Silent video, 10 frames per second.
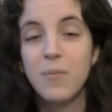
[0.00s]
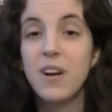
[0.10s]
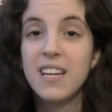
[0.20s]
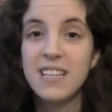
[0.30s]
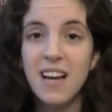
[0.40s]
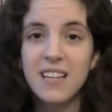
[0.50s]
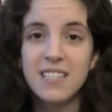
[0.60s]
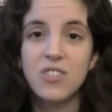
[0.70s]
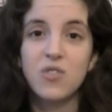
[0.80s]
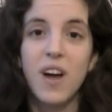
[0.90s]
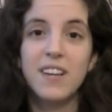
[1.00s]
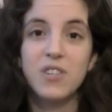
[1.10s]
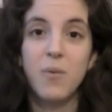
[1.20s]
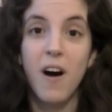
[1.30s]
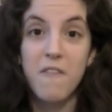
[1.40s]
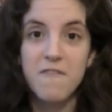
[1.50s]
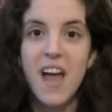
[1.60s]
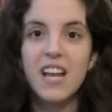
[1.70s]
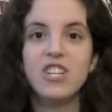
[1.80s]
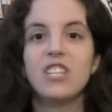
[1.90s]
And what he does is try to
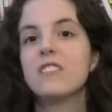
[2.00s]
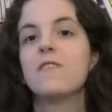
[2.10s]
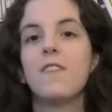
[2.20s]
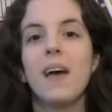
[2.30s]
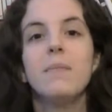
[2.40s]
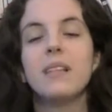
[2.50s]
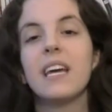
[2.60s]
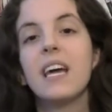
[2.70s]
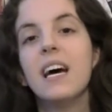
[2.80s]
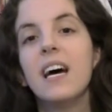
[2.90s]
avenge his family.